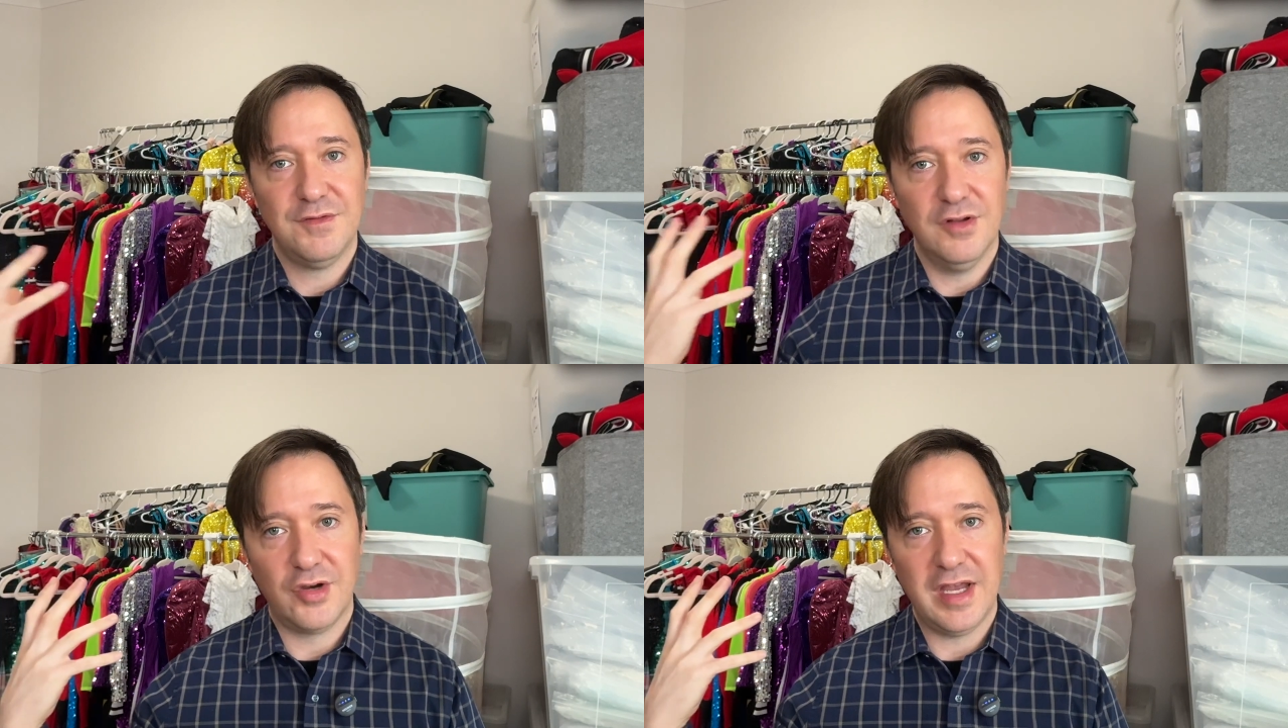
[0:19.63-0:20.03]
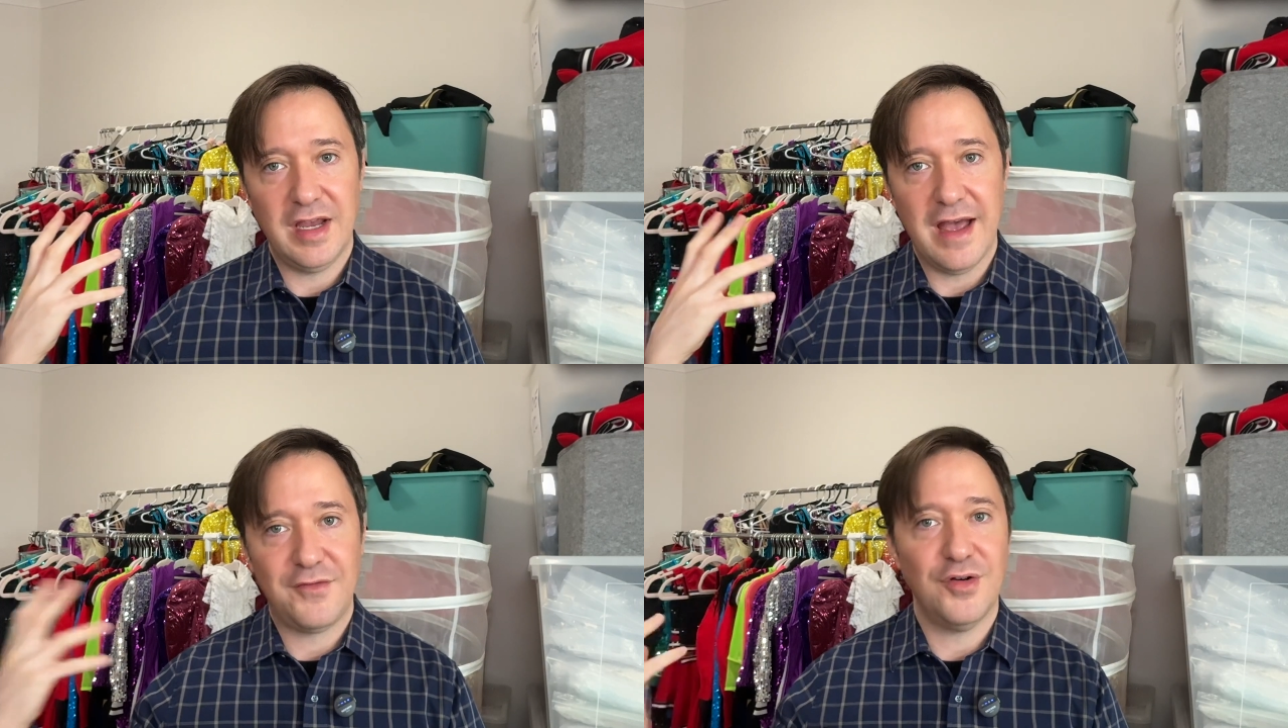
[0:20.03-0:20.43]

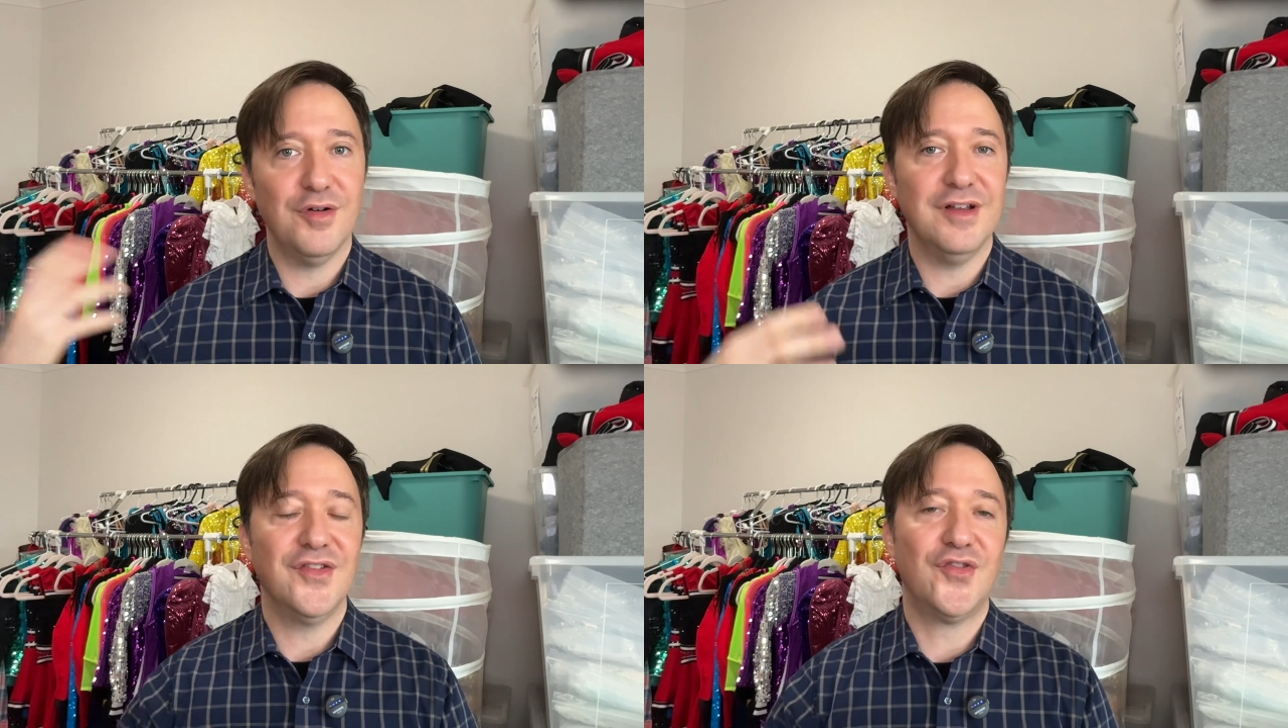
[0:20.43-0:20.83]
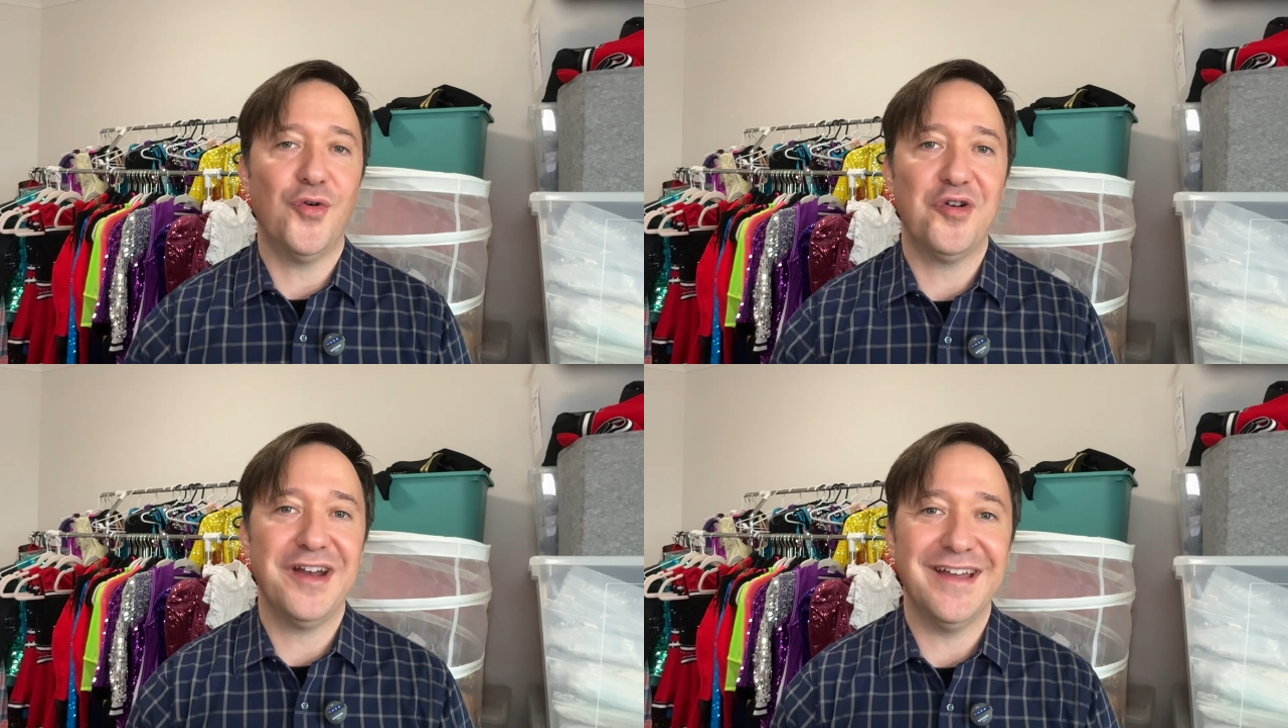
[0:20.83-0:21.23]
looking after and
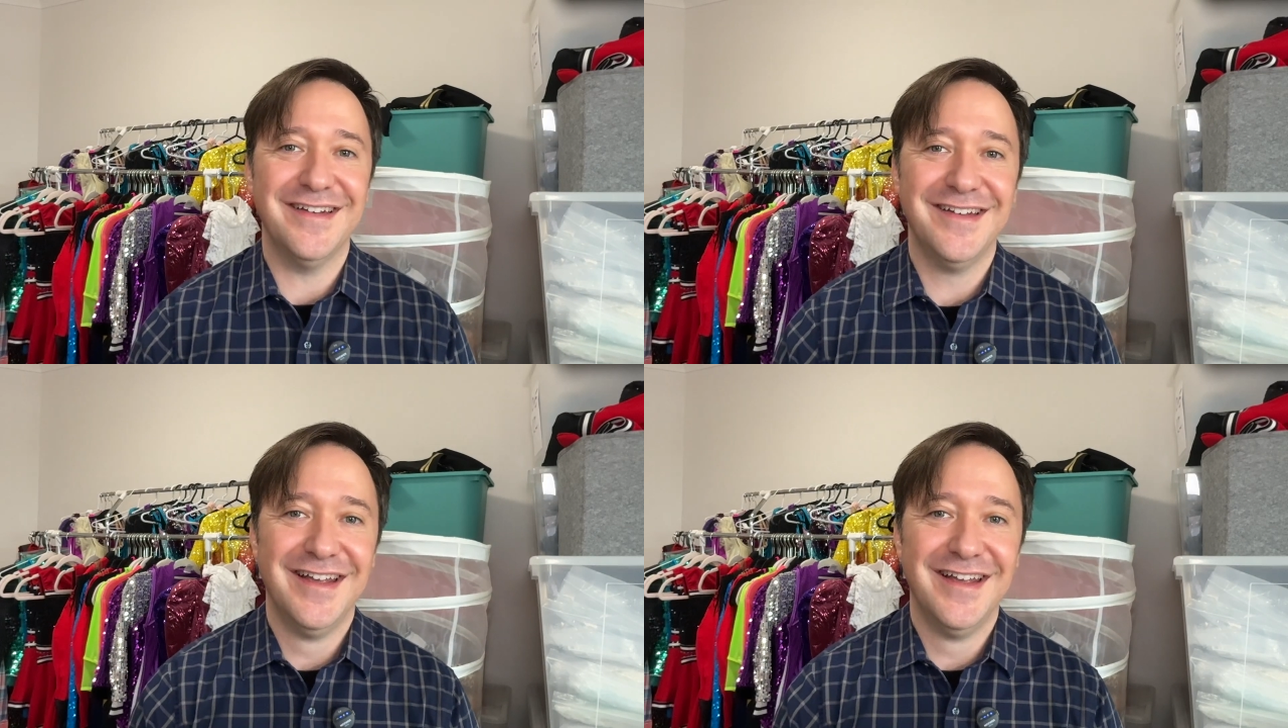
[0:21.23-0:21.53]
storing and